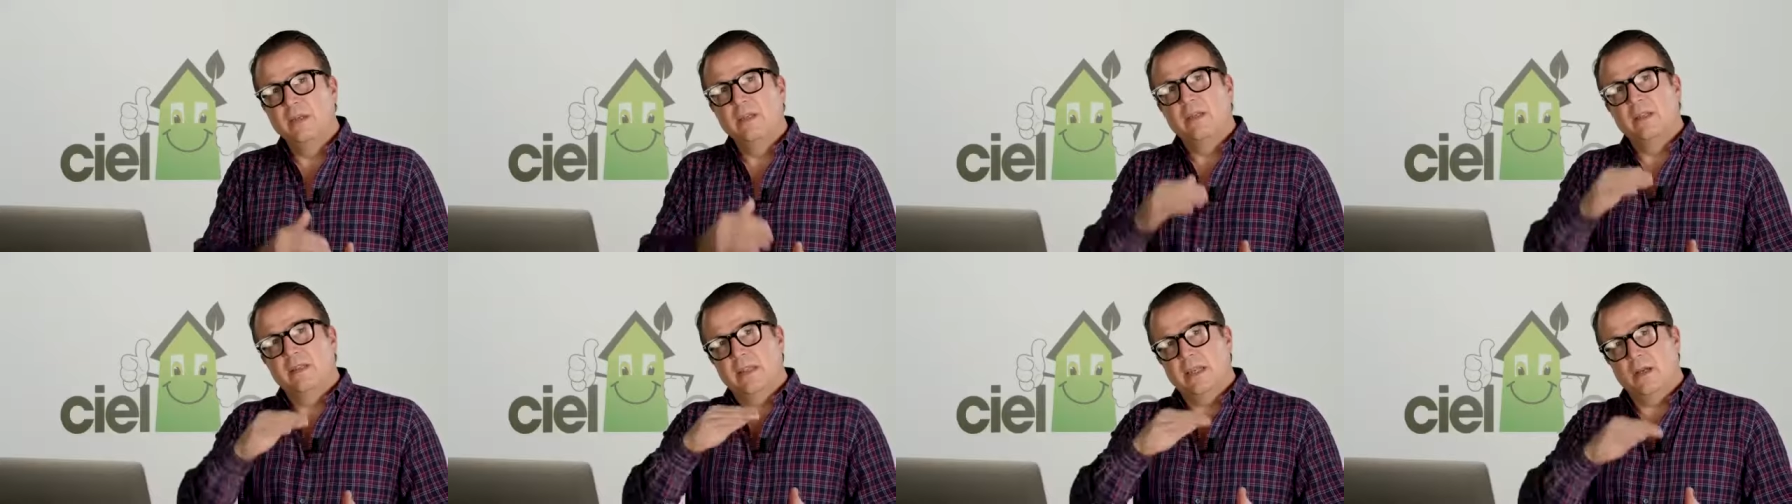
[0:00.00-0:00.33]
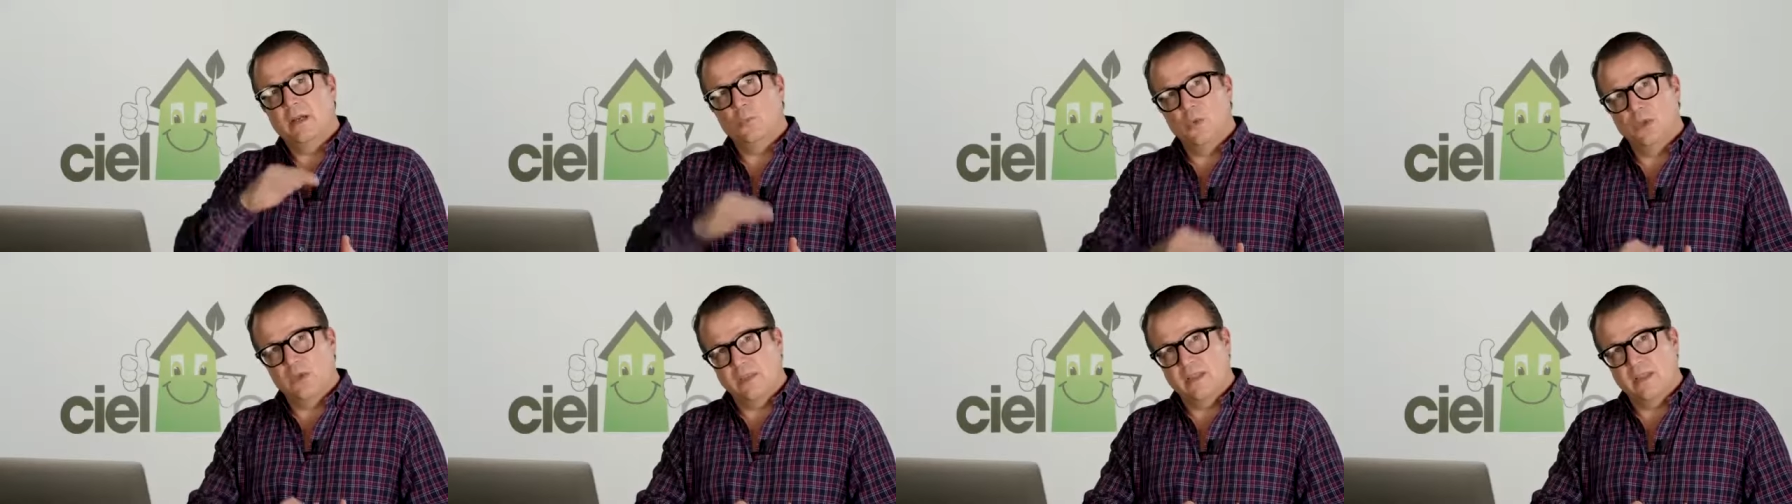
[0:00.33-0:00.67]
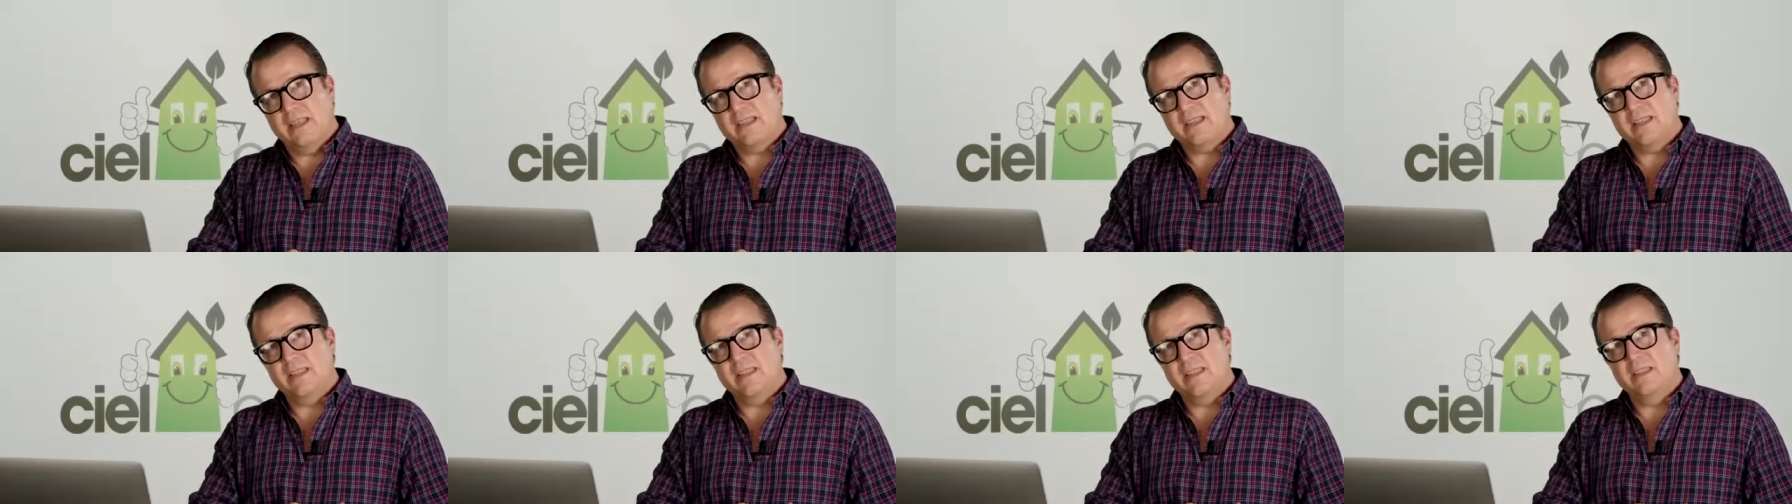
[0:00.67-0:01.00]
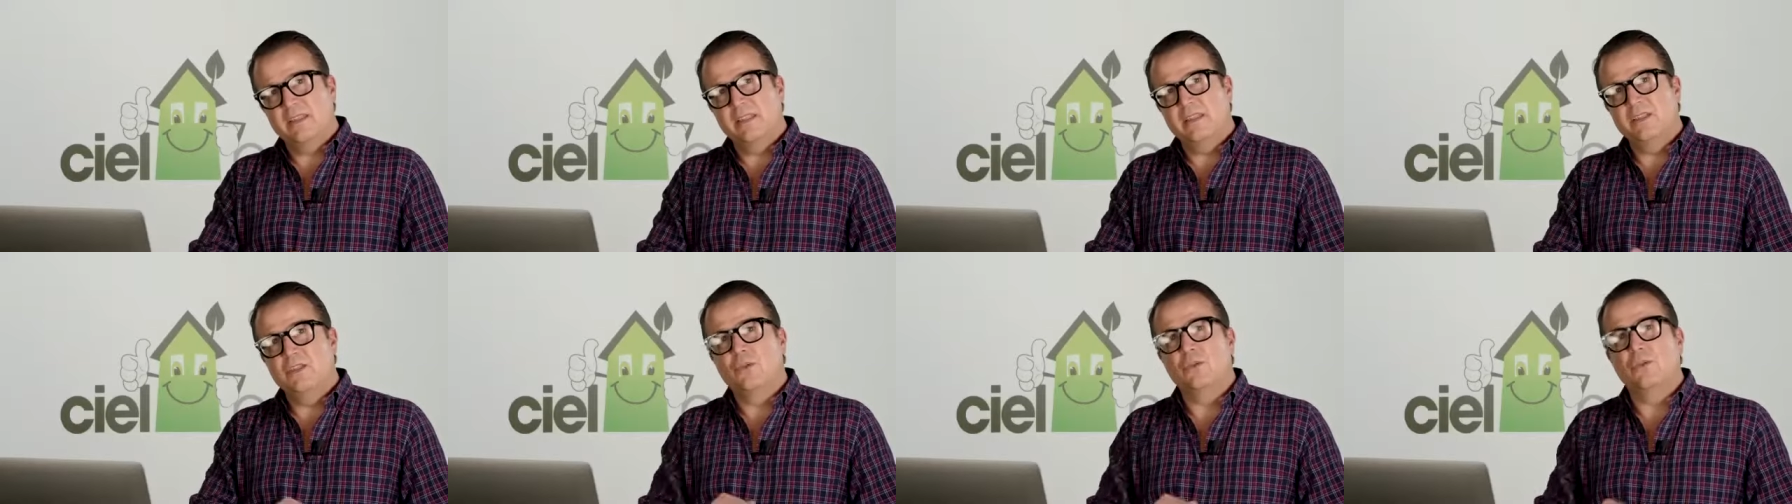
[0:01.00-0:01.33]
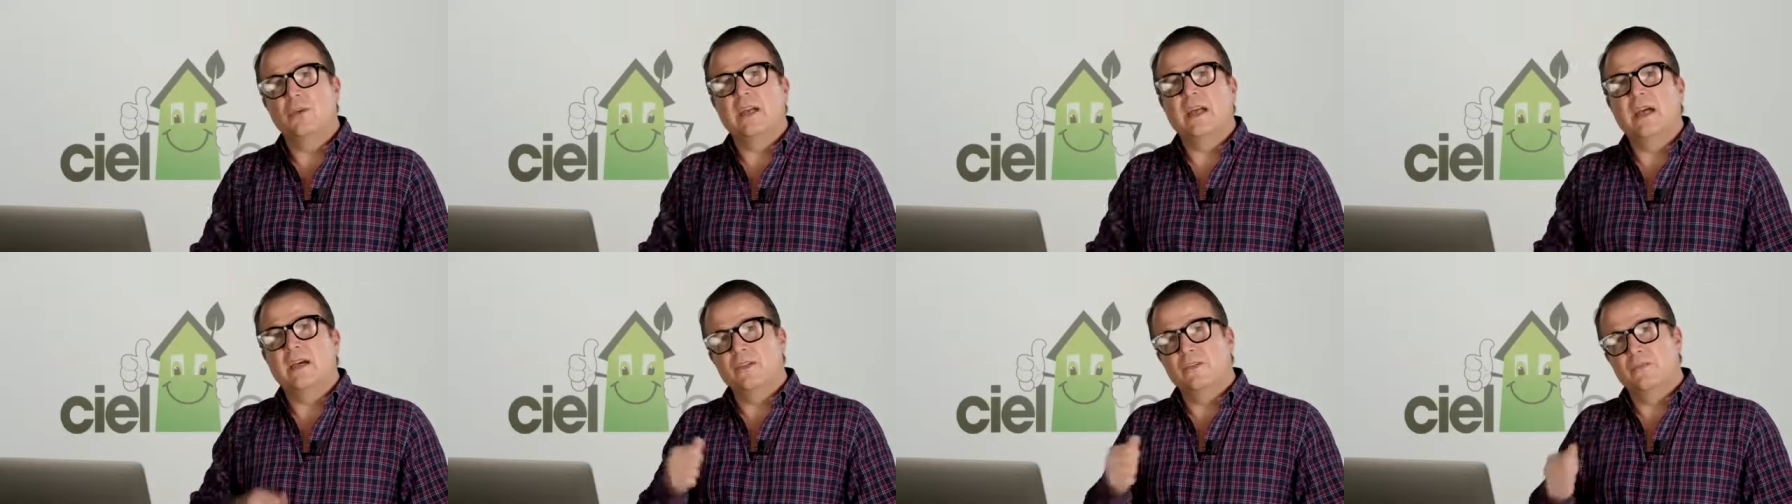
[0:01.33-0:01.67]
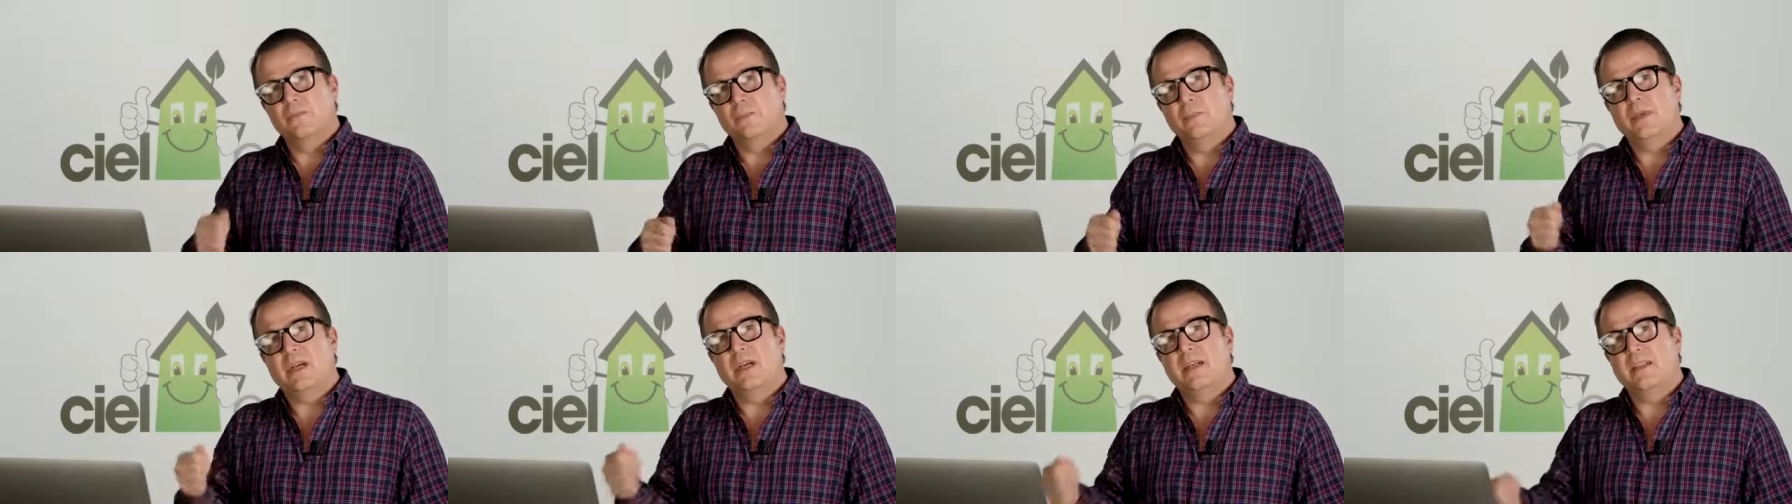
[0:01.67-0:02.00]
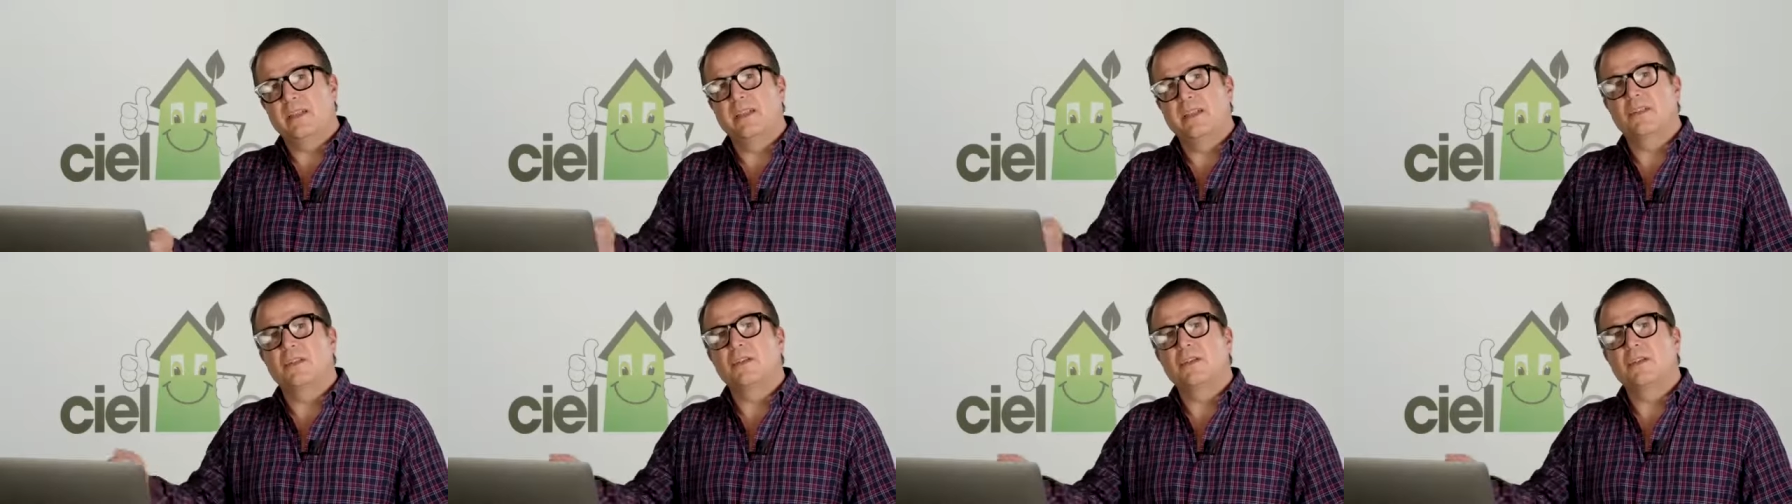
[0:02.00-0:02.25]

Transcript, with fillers: that will lessen your out-of-pocket